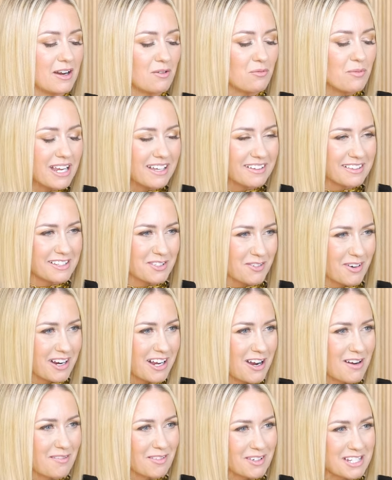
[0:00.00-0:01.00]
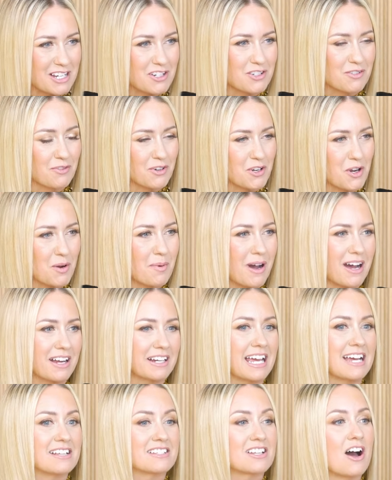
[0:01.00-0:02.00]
and we had this great conversation for your podcast